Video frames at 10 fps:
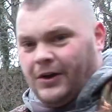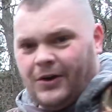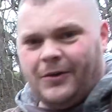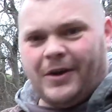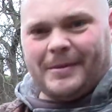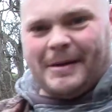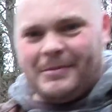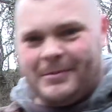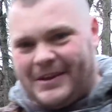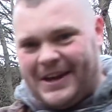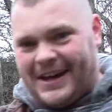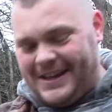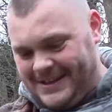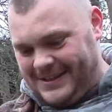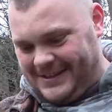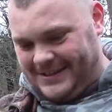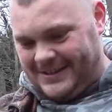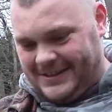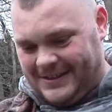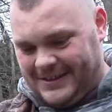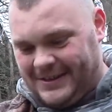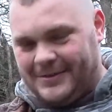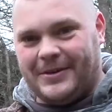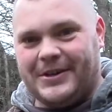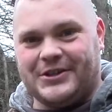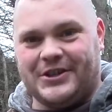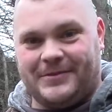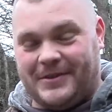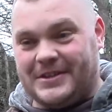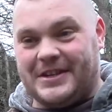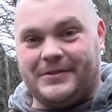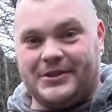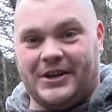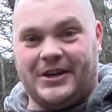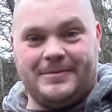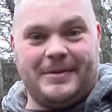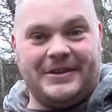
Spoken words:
Oh, I'm happy with that. First ever shot.